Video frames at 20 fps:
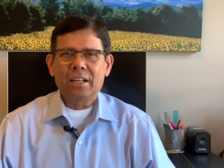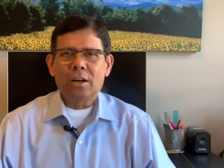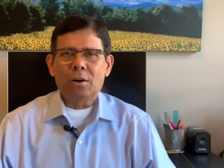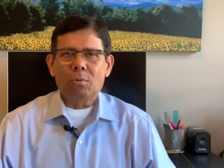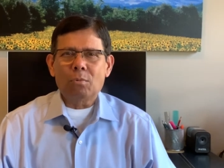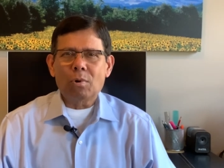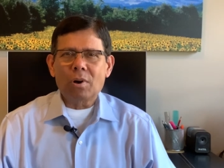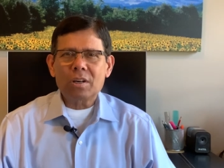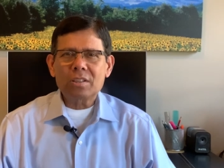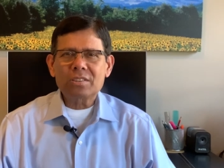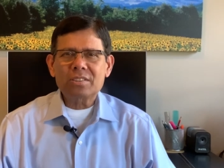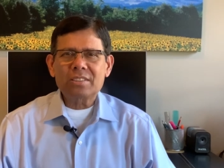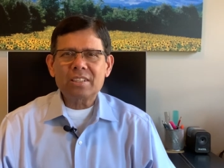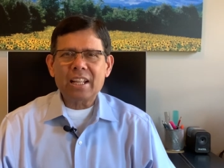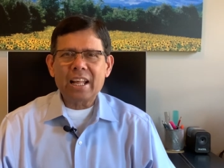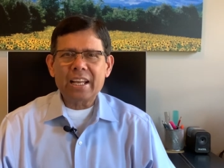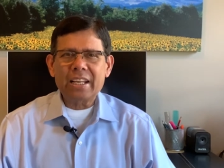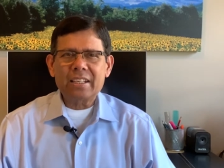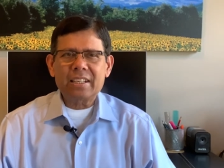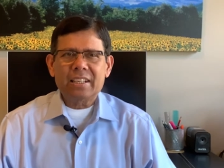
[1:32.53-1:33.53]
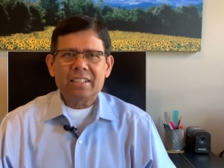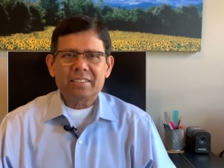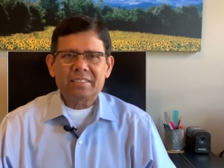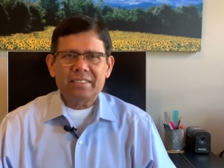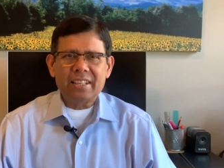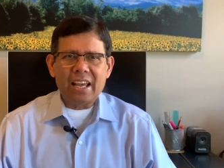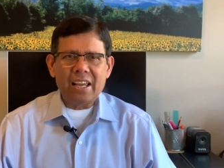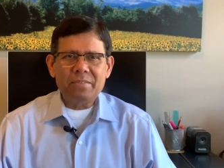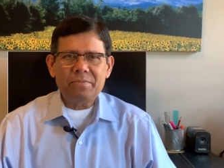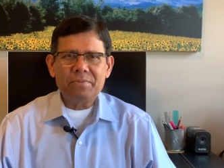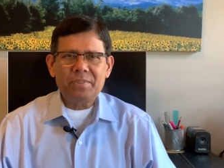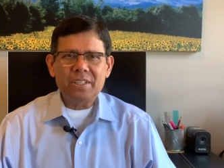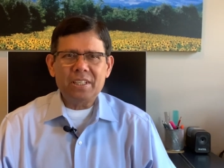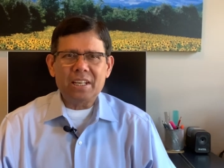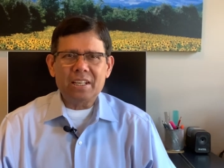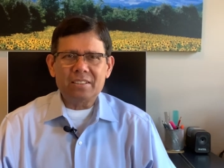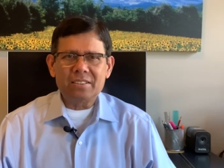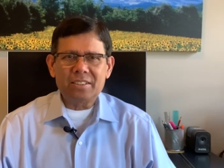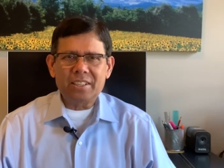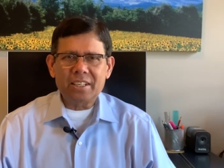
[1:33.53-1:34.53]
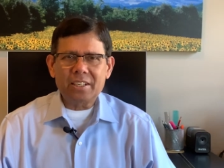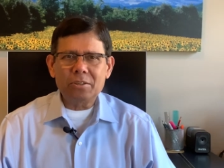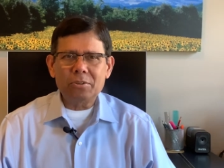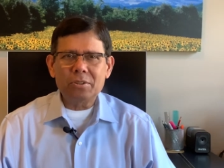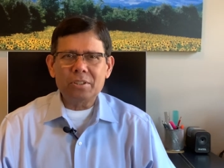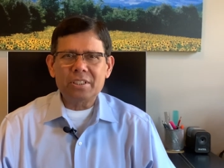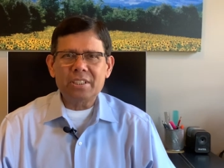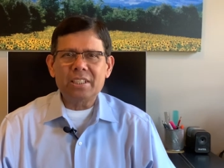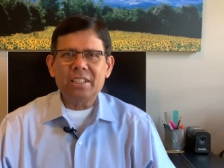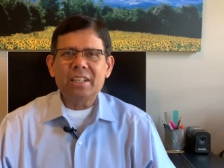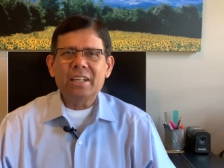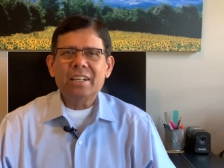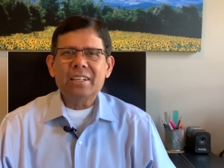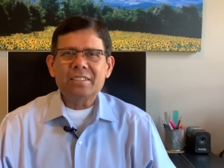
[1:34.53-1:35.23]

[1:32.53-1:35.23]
Words like safety and security